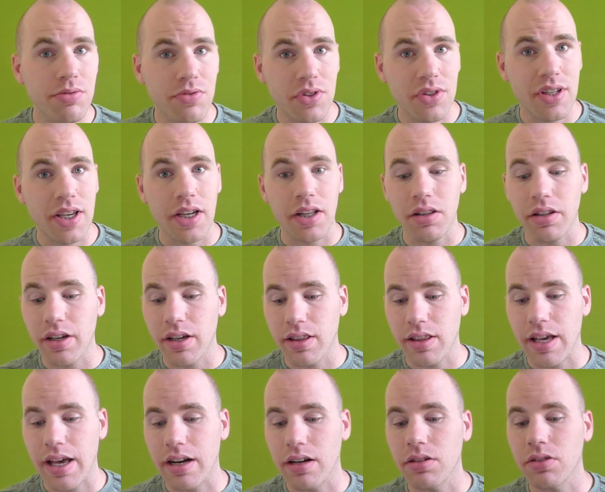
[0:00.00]
If you take a look at
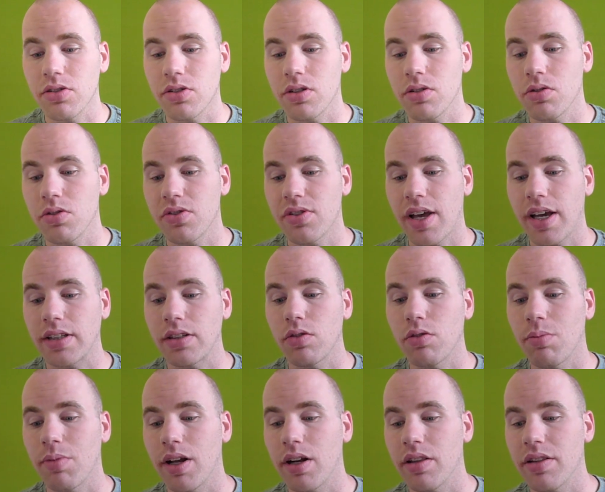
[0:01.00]
that, it'll show you exactly
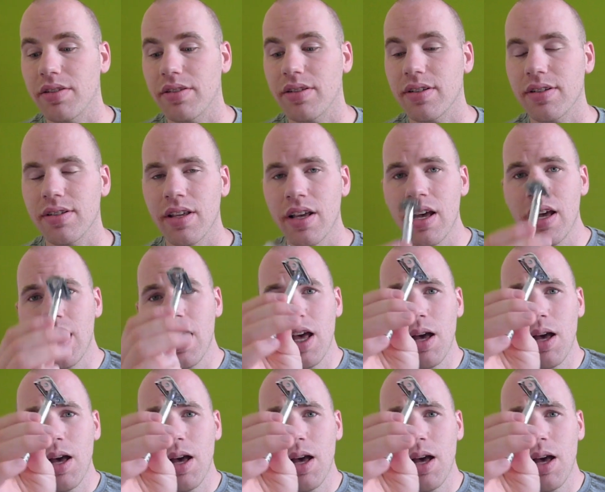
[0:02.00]
what model this is.